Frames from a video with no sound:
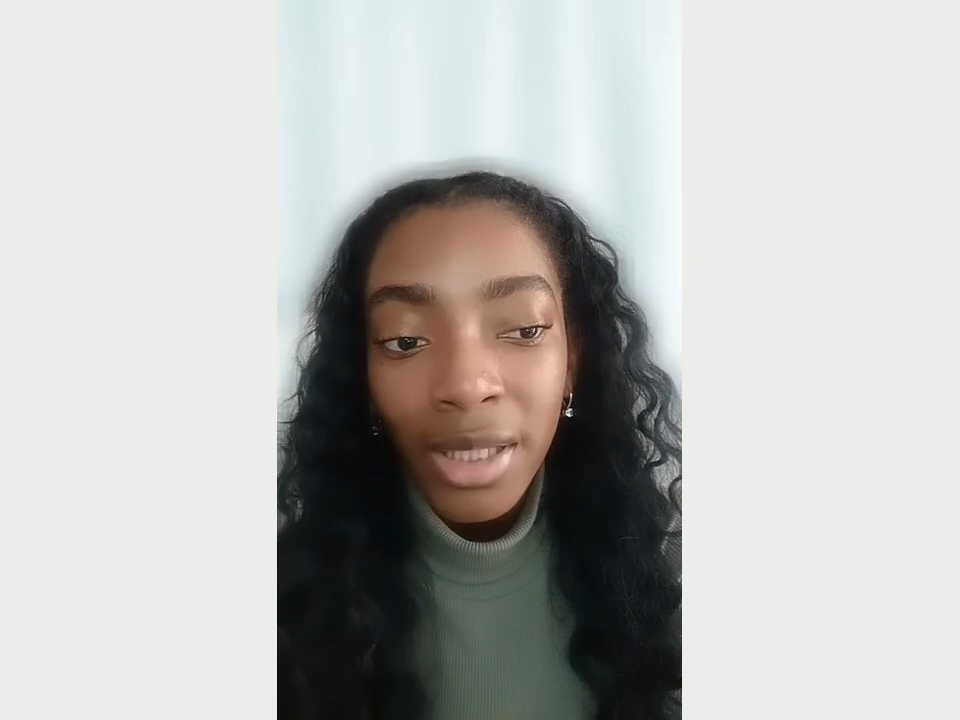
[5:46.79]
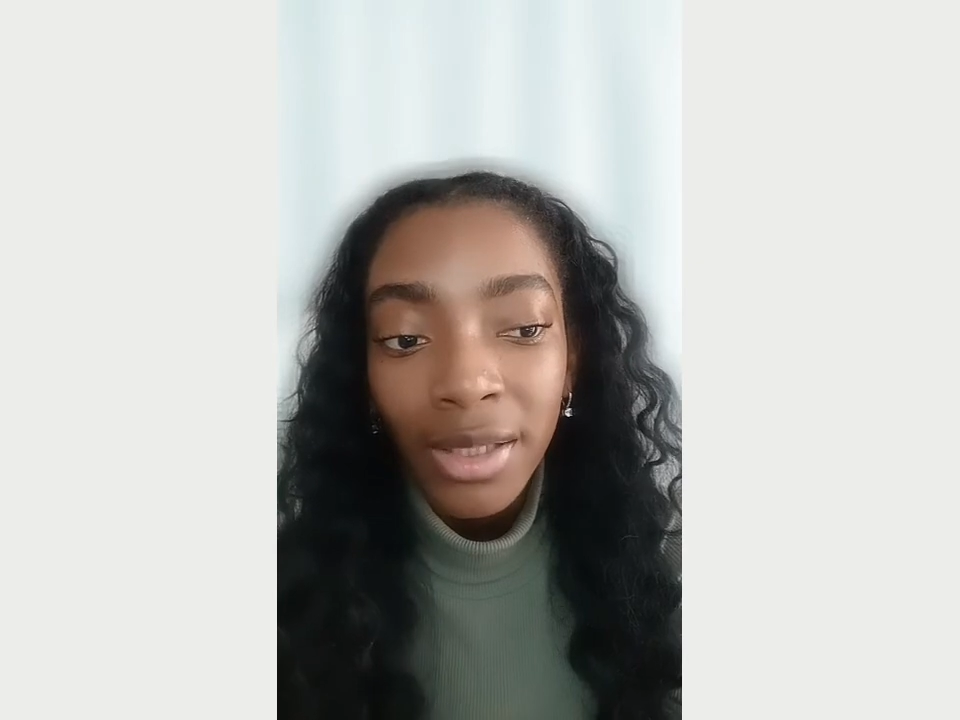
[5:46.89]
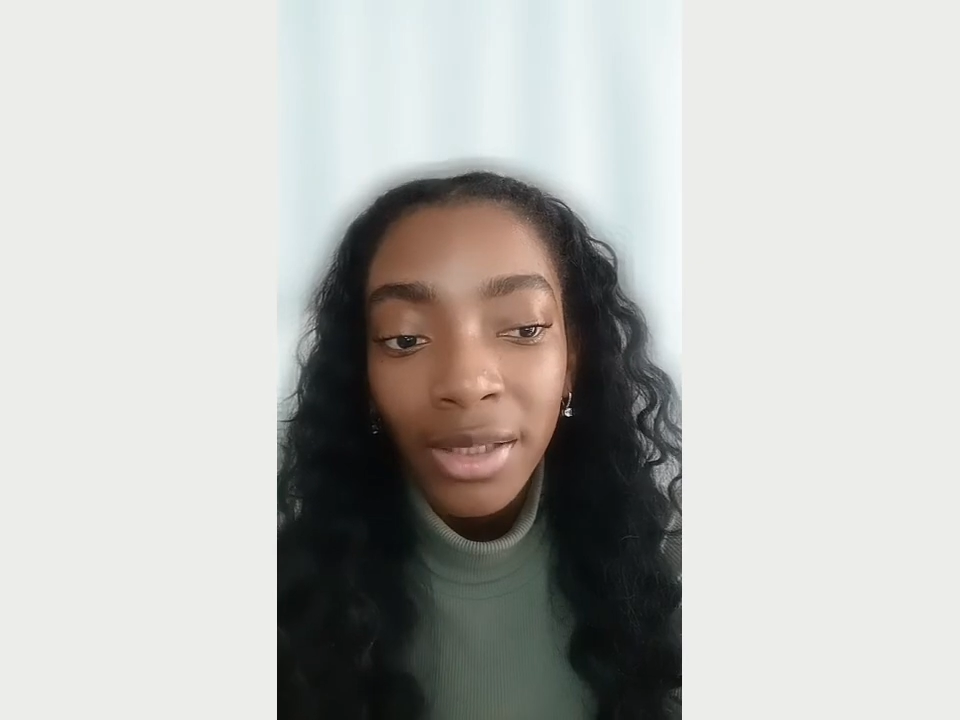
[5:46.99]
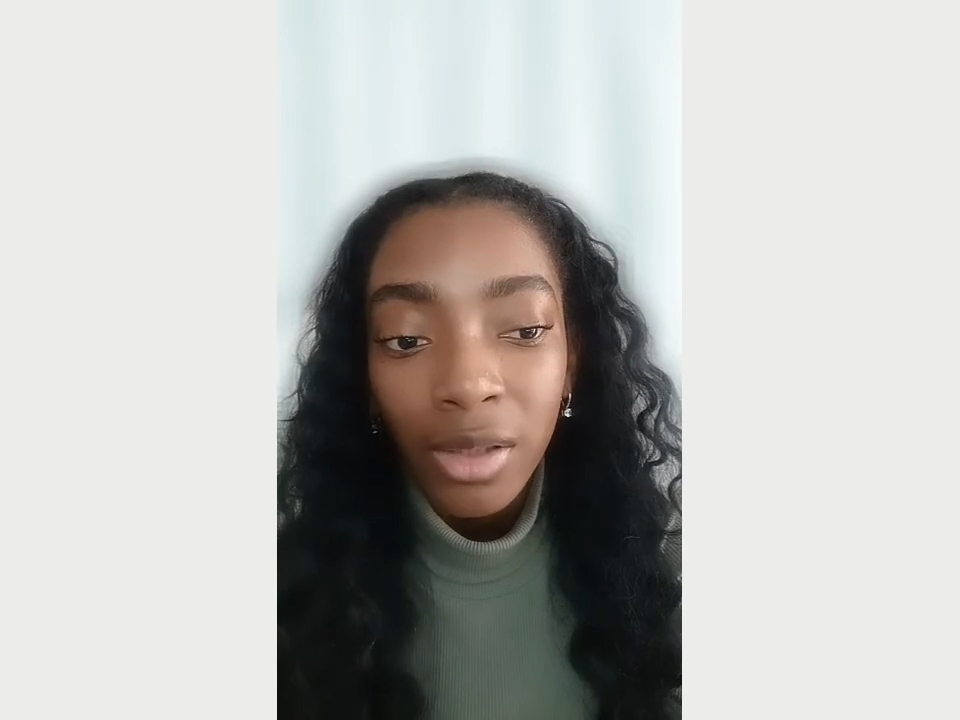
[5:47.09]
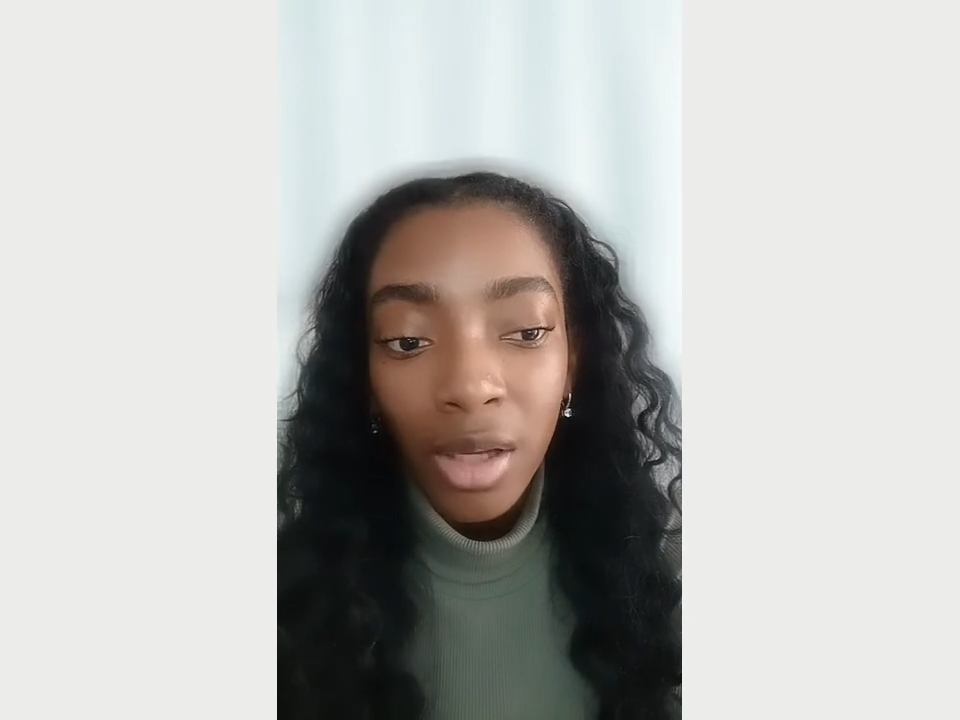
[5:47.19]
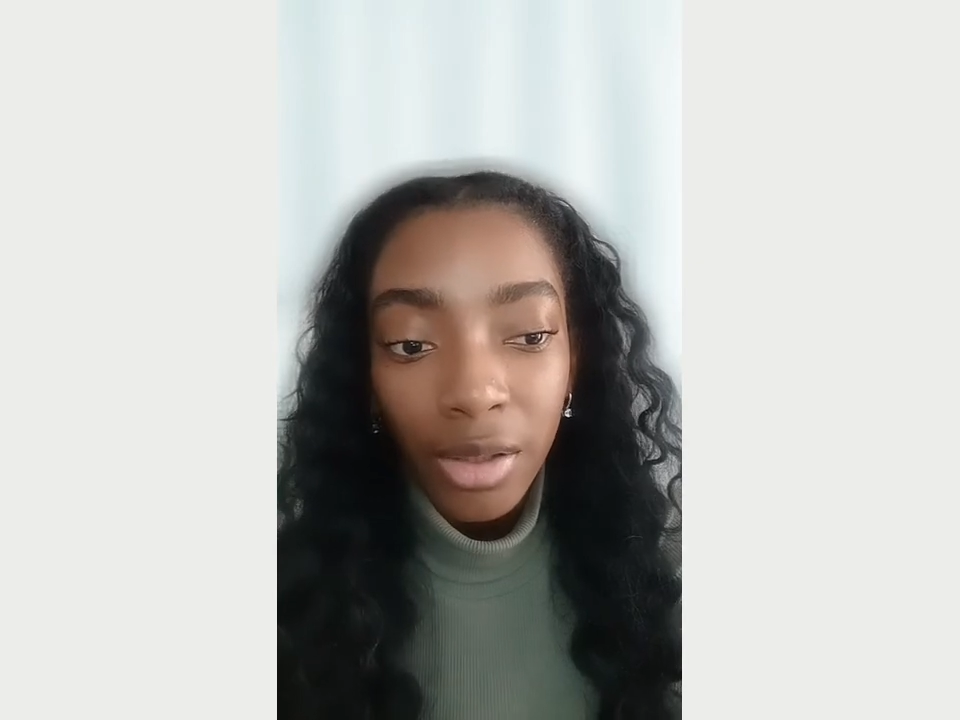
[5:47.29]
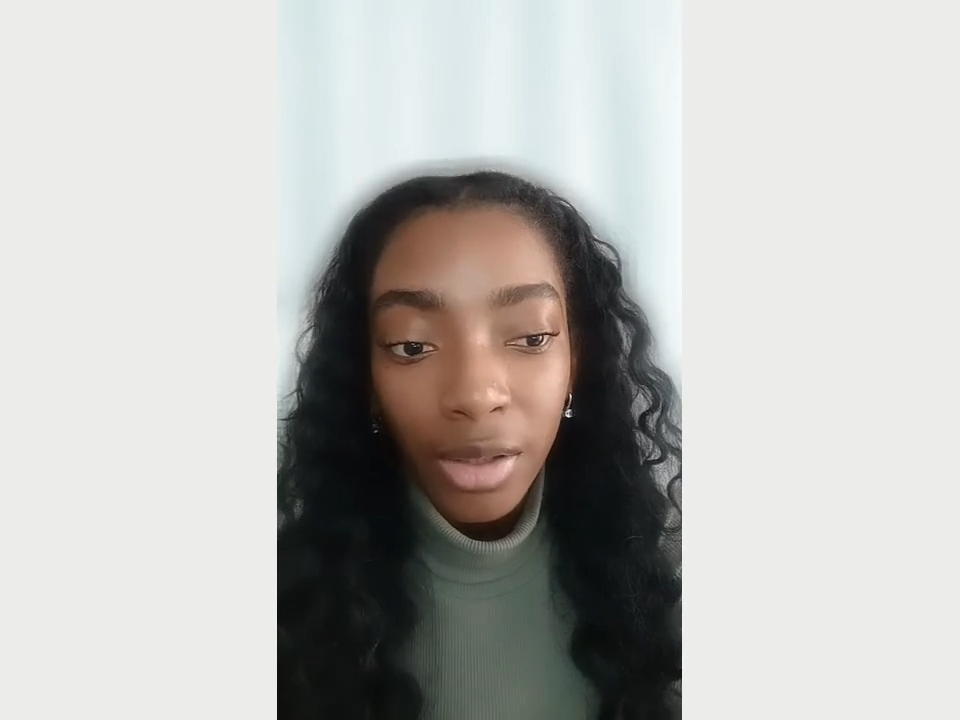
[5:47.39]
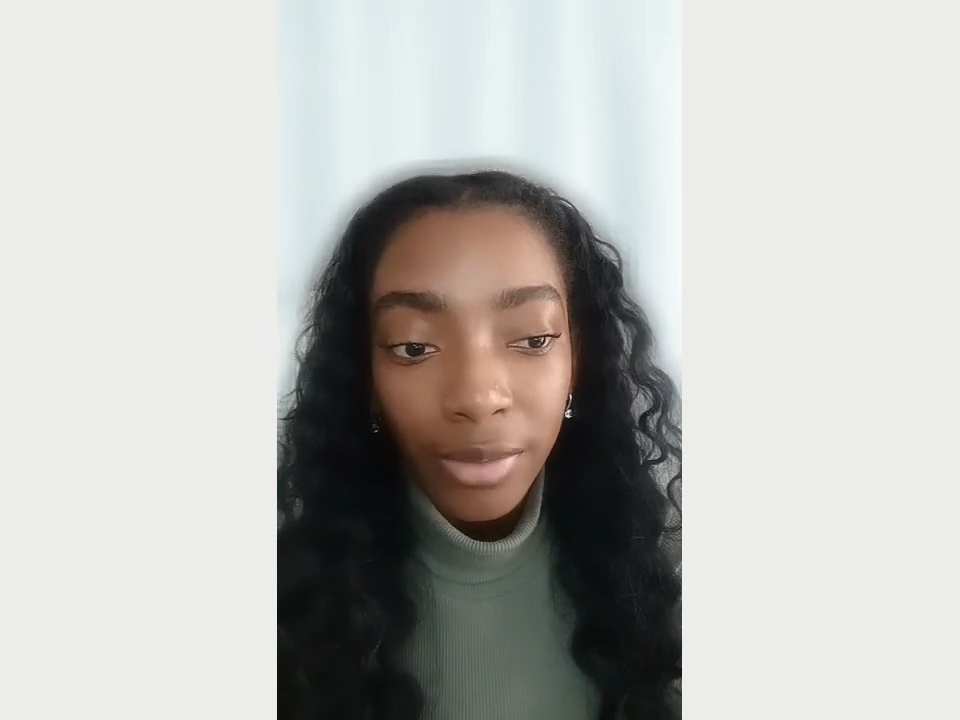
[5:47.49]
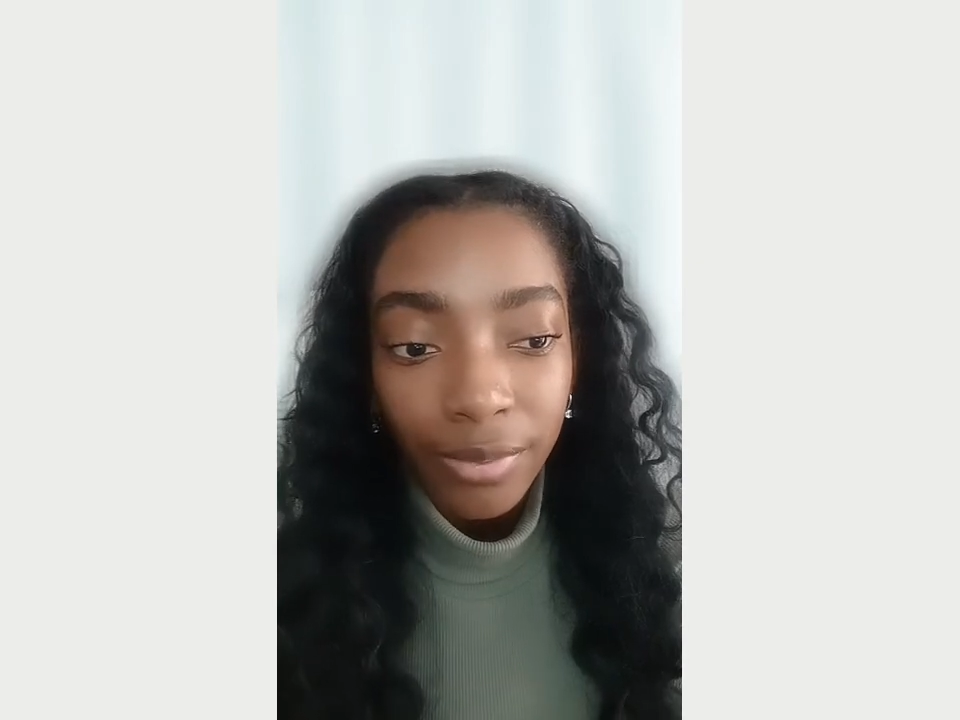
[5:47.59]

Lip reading: any longer.